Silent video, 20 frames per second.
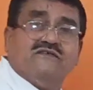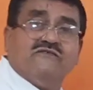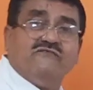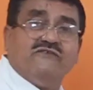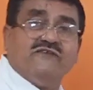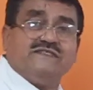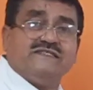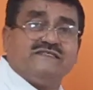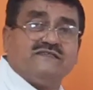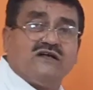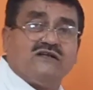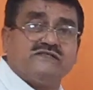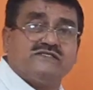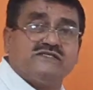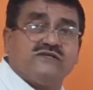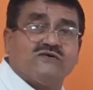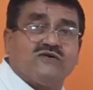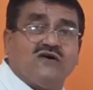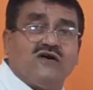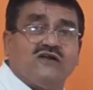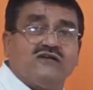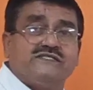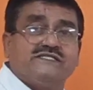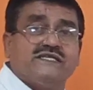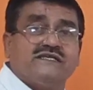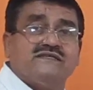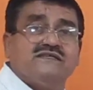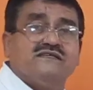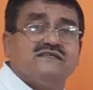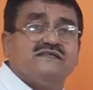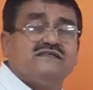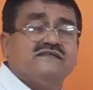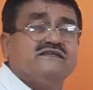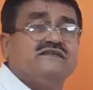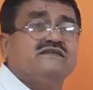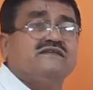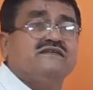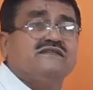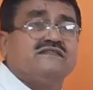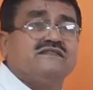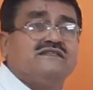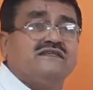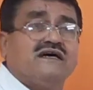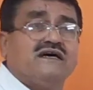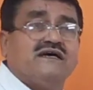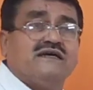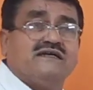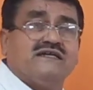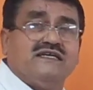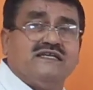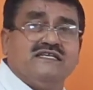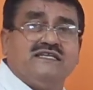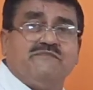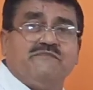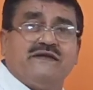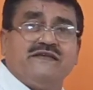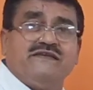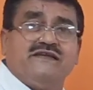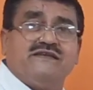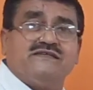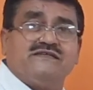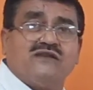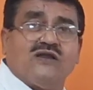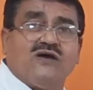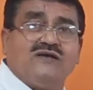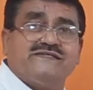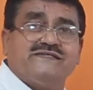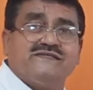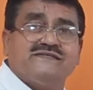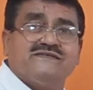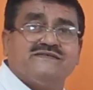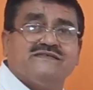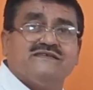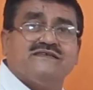which is also called the independent clause,